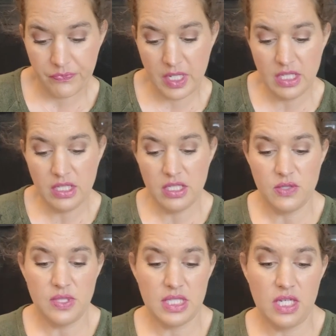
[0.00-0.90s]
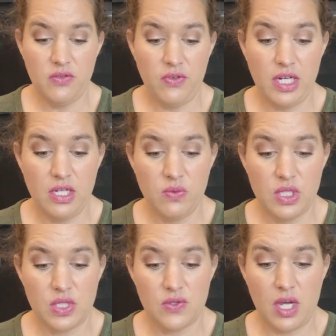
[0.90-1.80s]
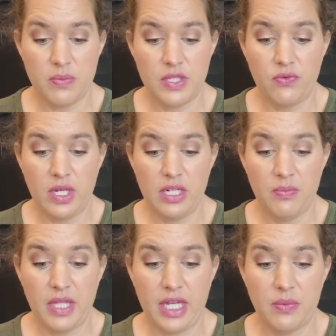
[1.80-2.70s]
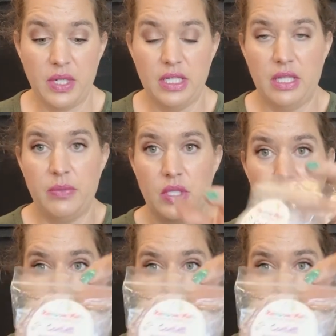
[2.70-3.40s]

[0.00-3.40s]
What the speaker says: And then this one's Confetti, which is drops of rain, blackberry, and lemon curd.